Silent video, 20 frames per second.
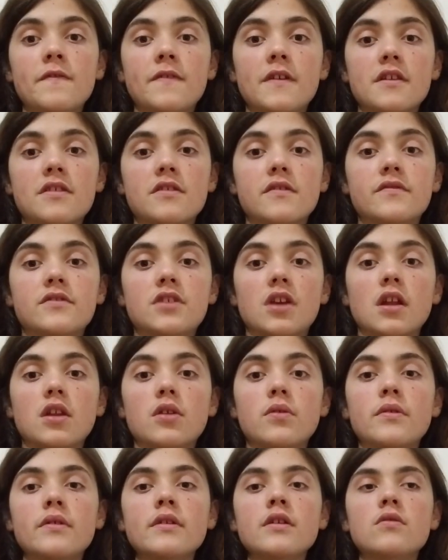the first of
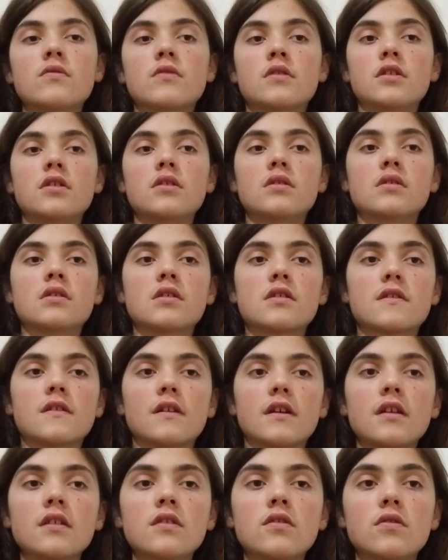January, or New Year's
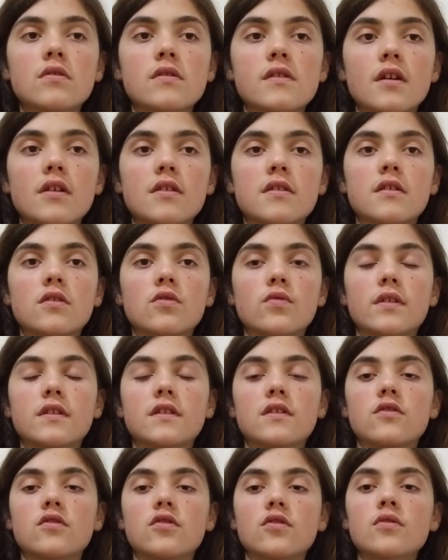Day two thousand
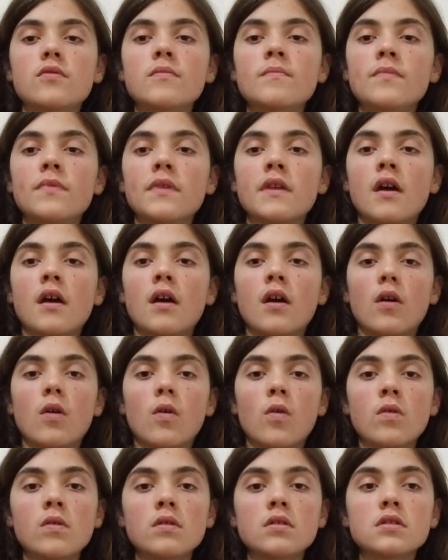twenty-two,
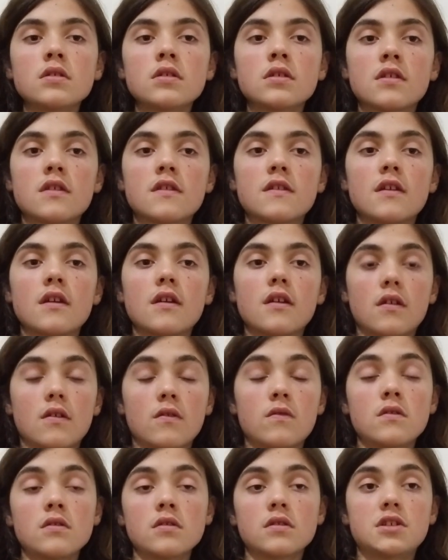all
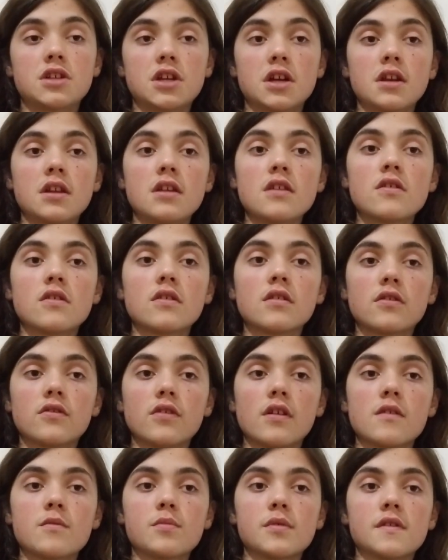all journeys on the
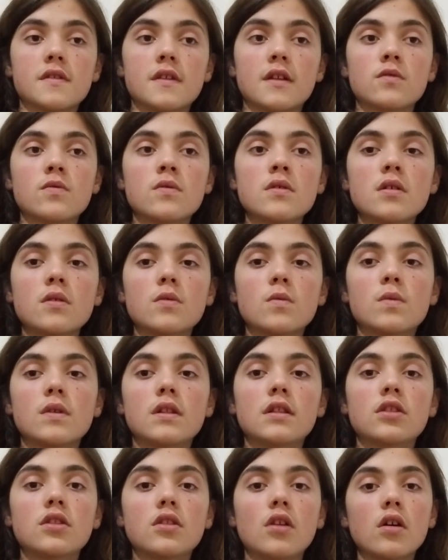Transperth network
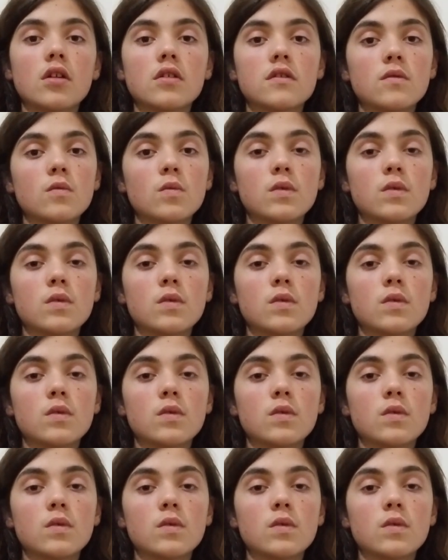will not